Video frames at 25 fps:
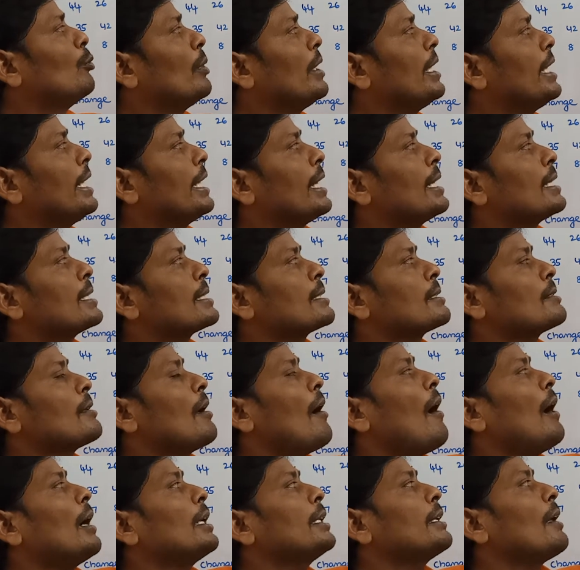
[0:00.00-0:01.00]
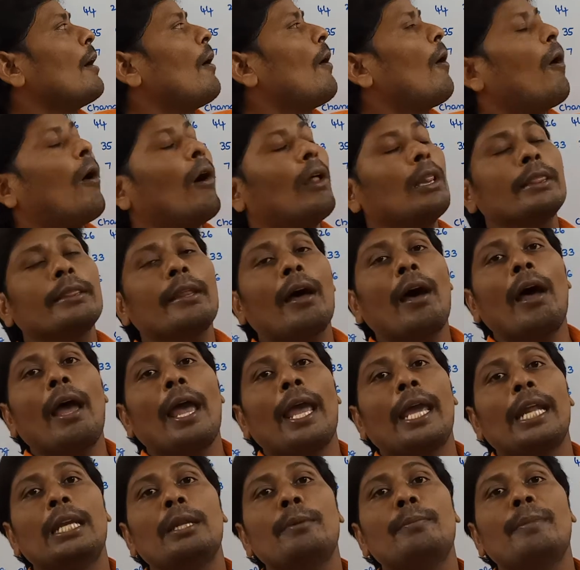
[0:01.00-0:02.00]
we can sort all
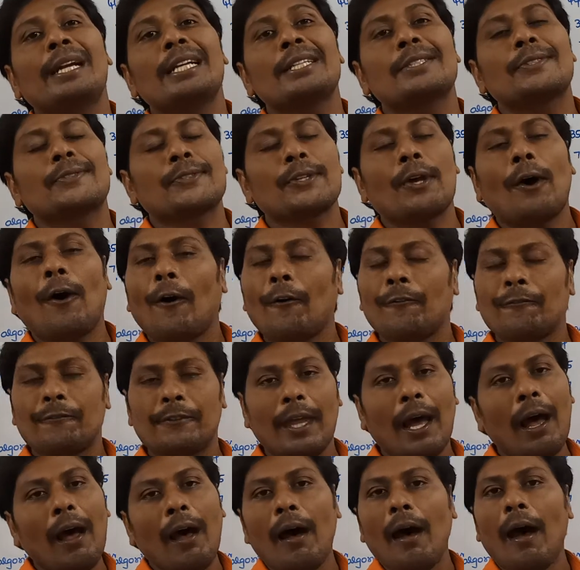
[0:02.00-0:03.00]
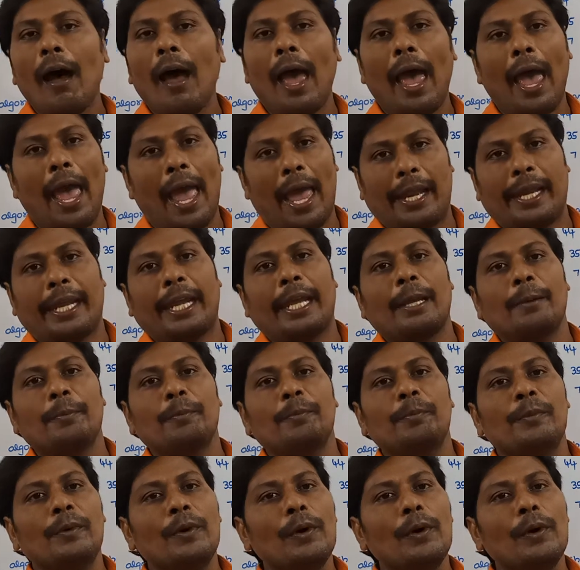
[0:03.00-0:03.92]
the elements of the array.